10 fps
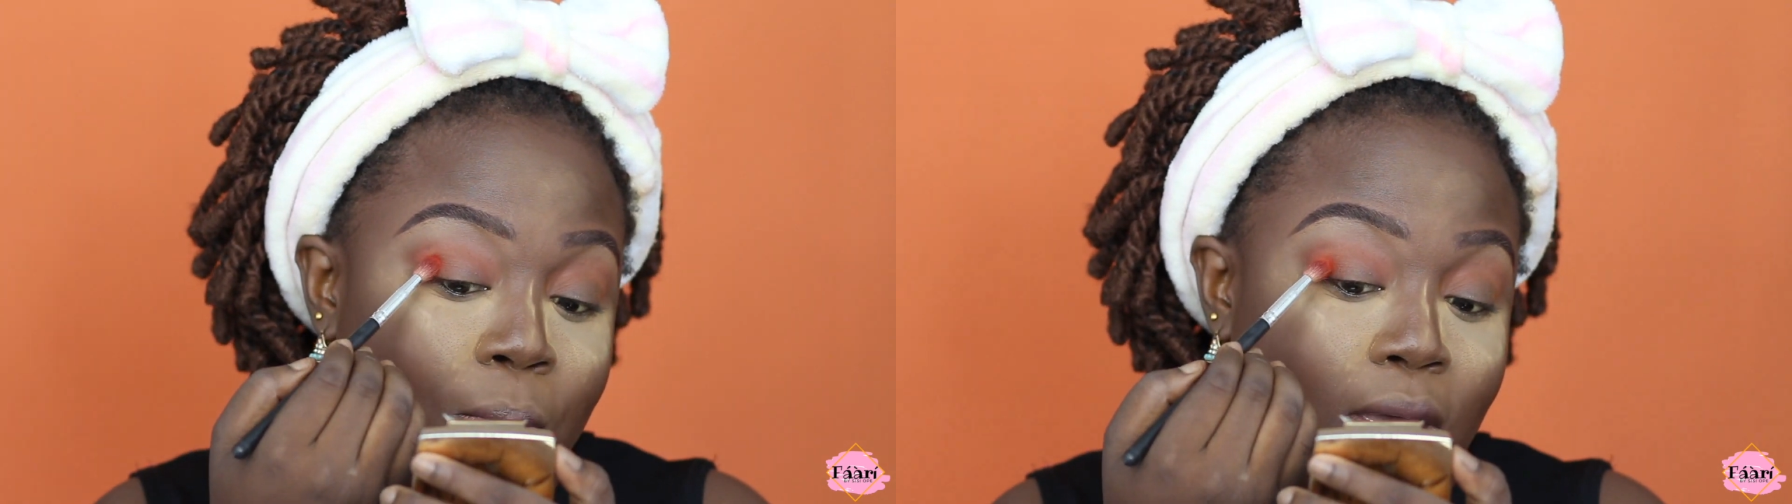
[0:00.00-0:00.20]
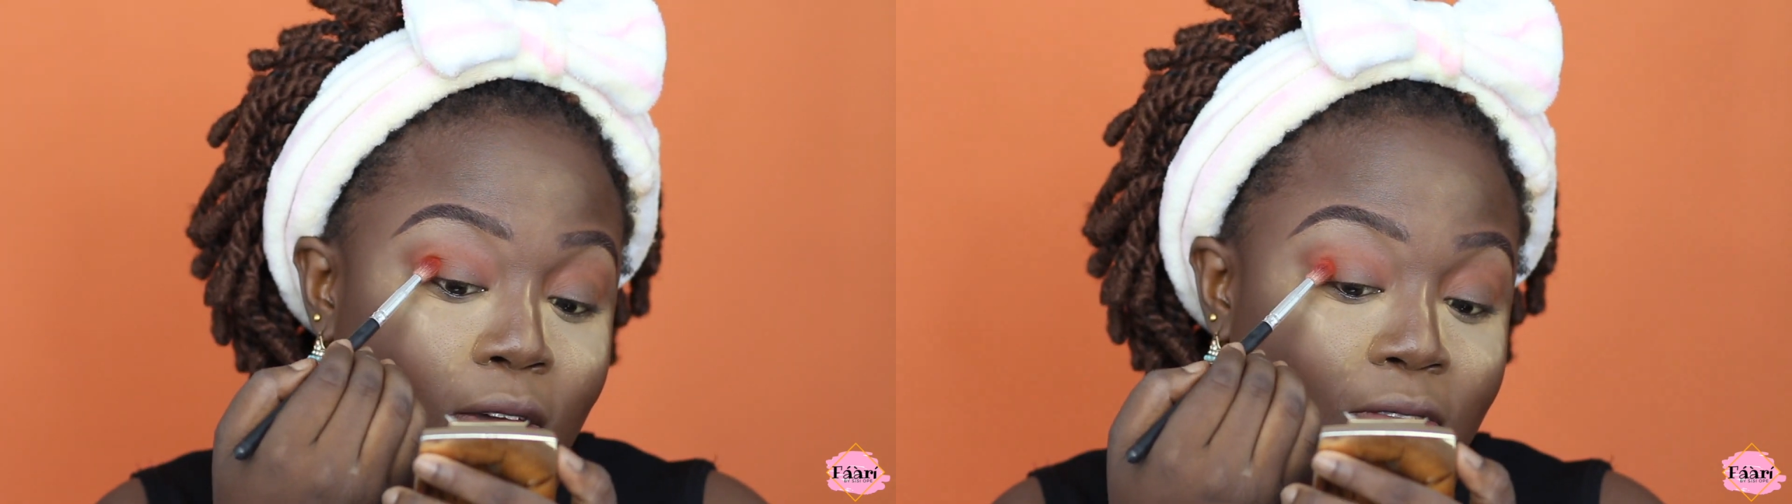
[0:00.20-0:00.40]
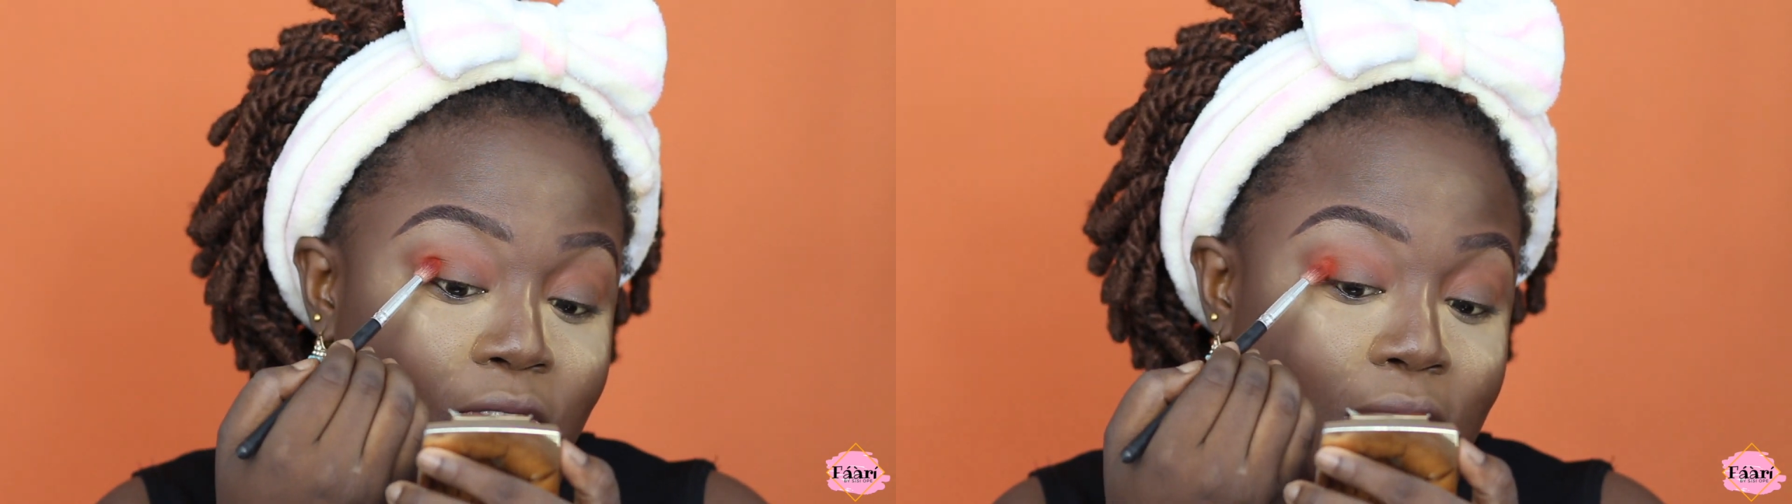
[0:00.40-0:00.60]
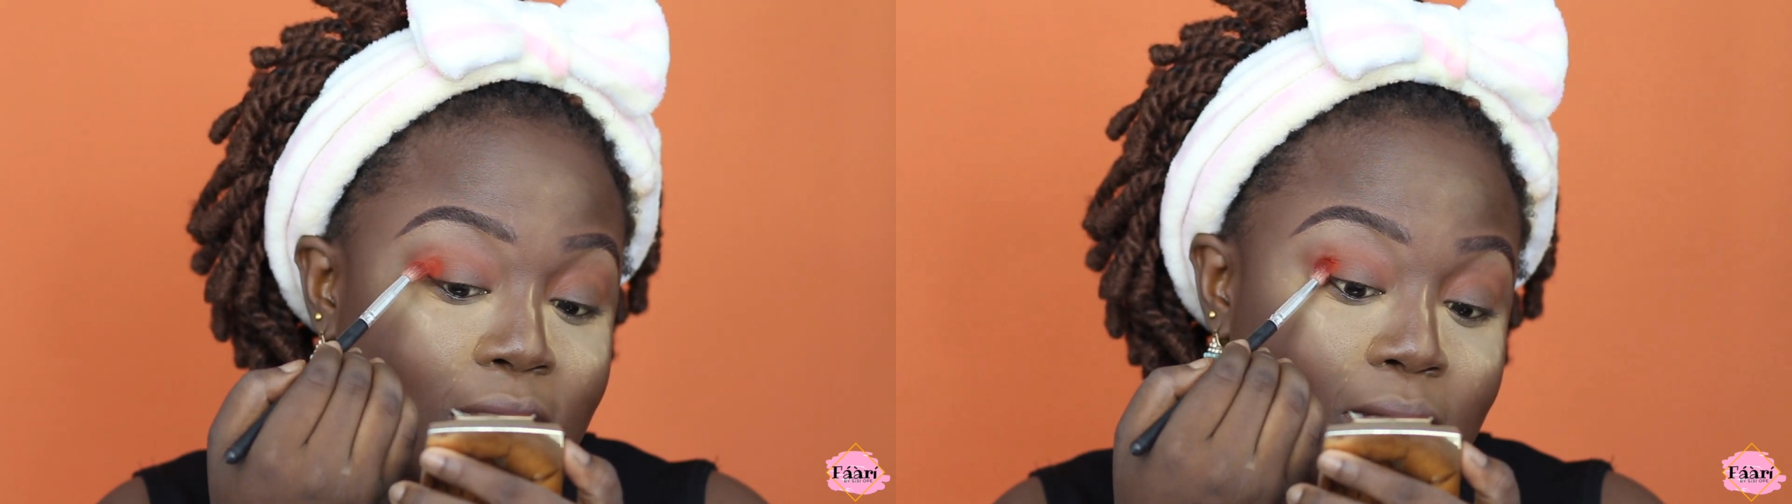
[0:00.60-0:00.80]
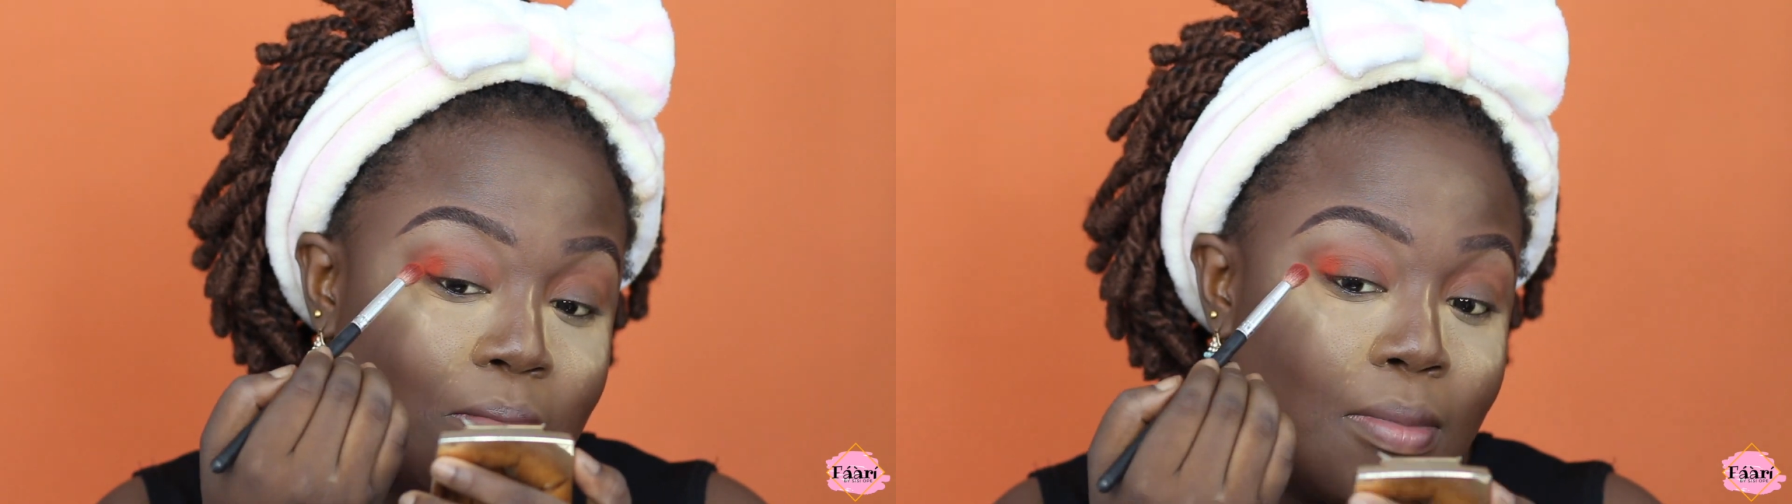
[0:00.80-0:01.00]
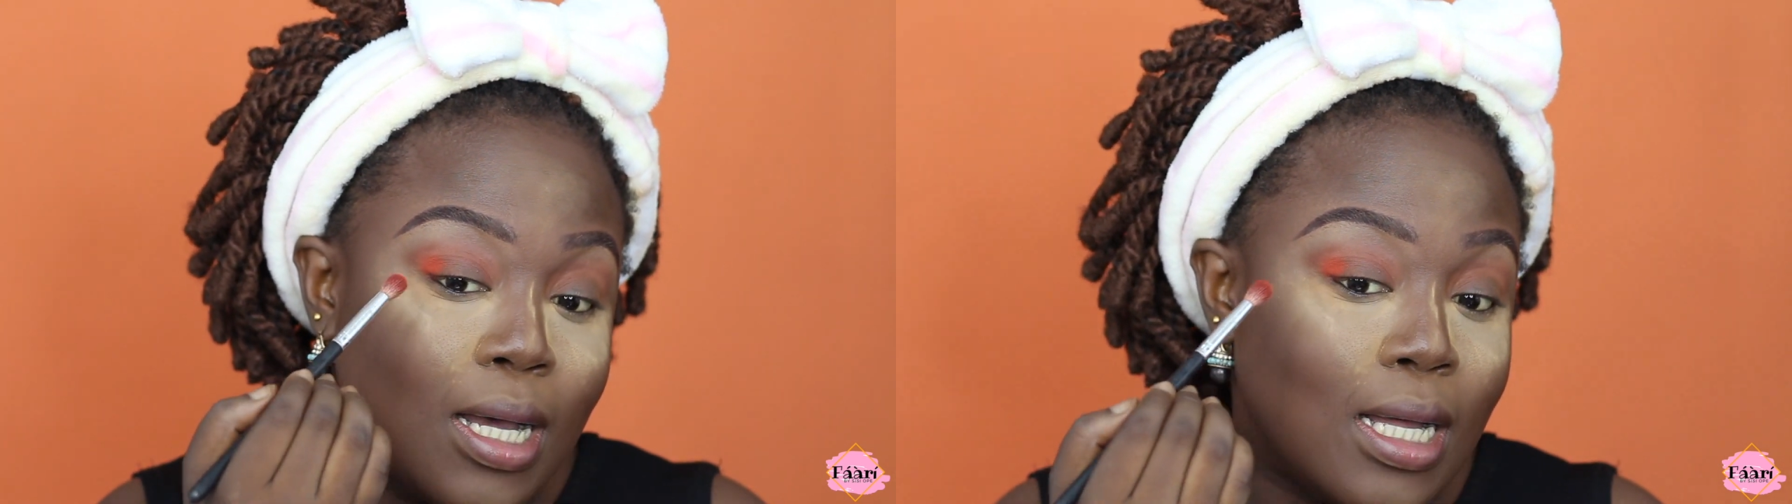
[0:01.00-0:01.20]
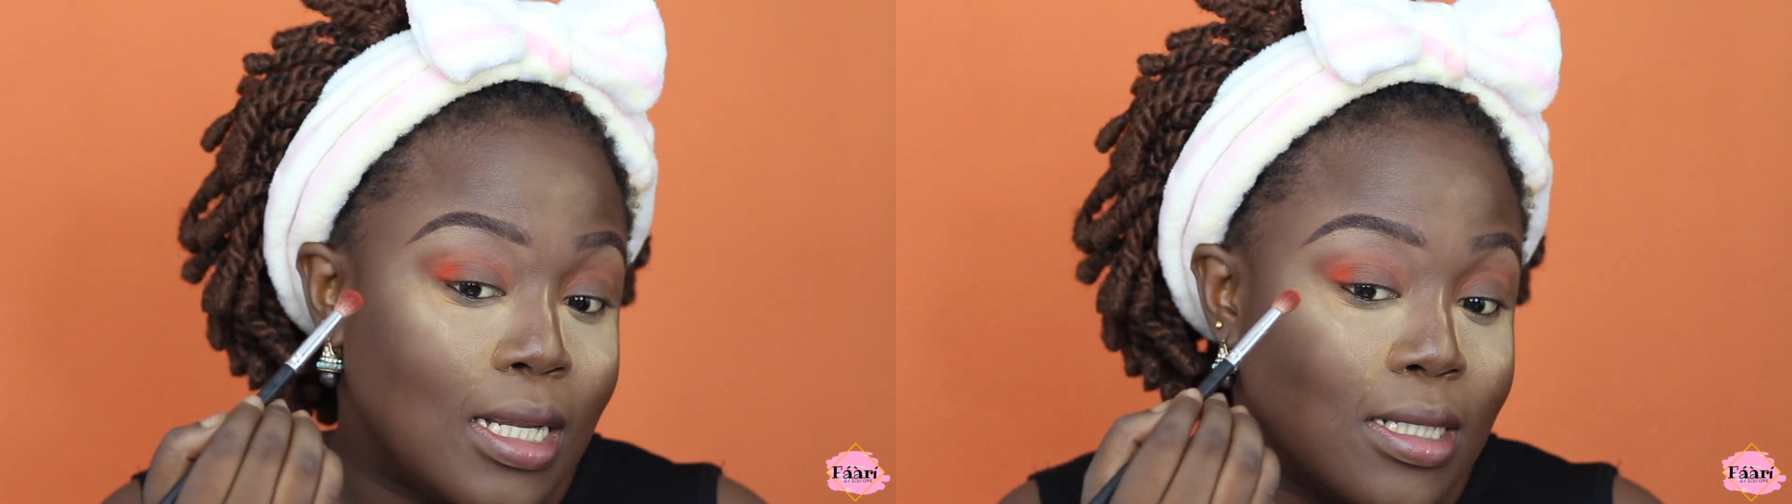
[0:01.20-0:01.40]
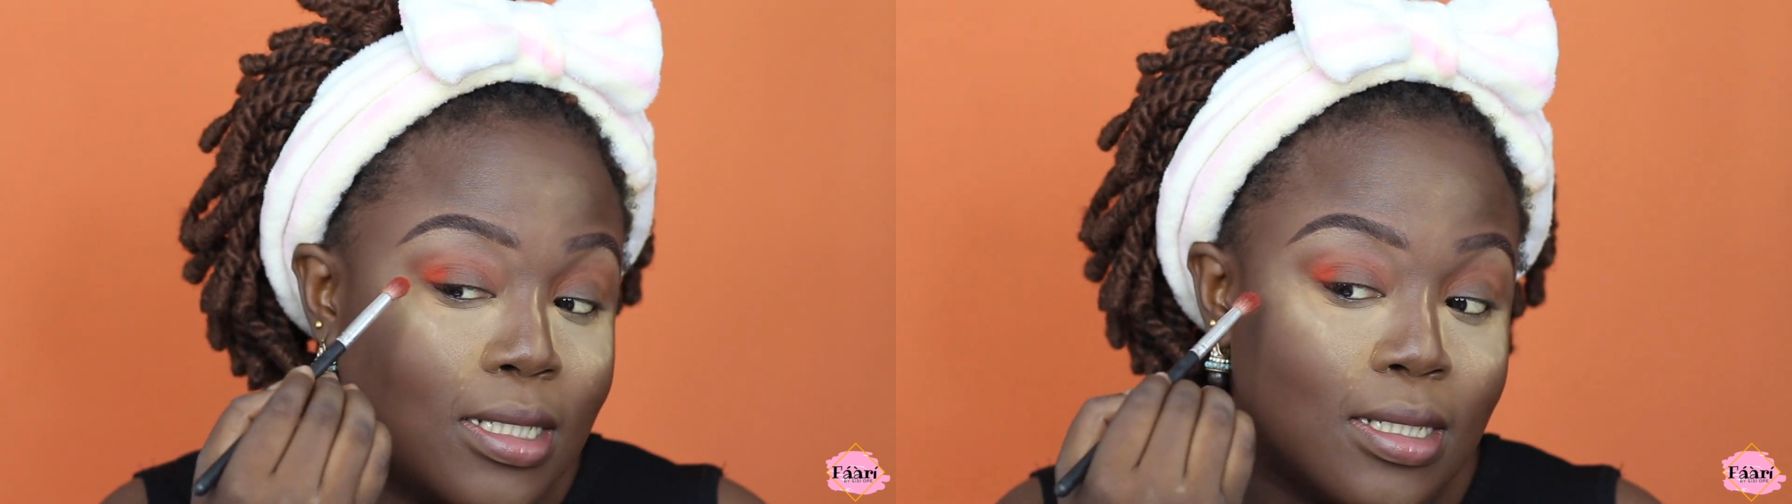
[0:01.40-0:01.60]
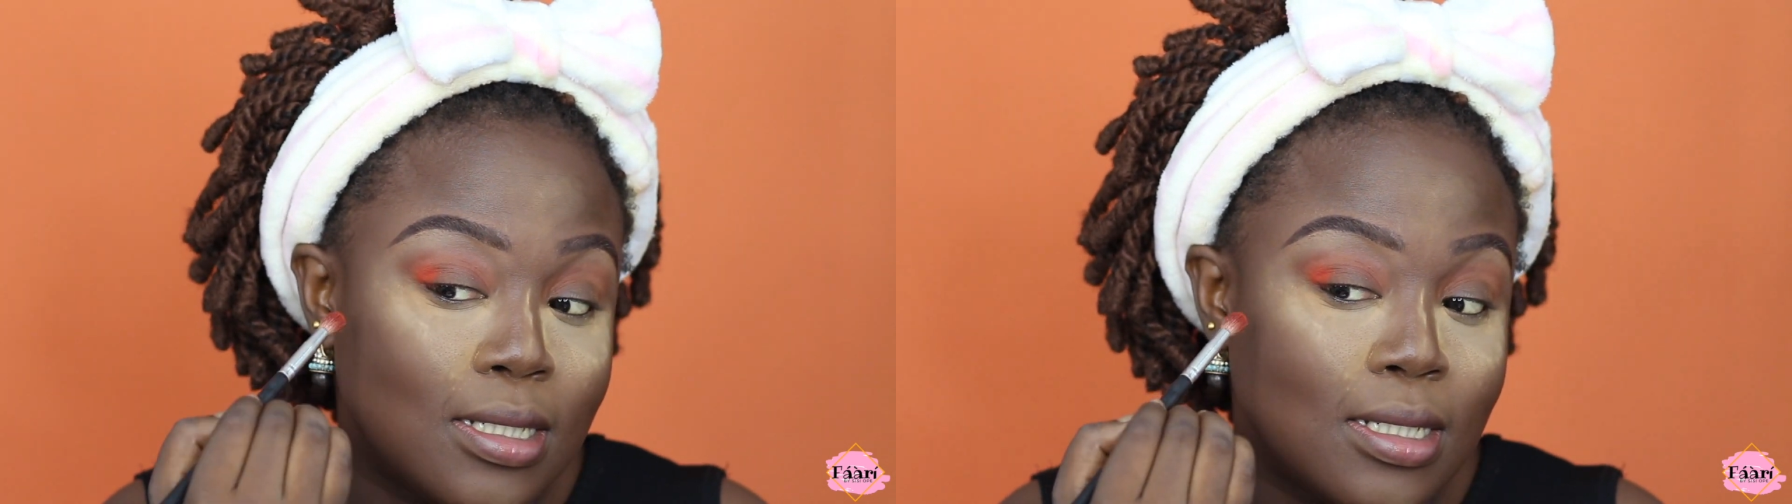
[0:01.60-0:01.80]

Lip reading: payoff is mad.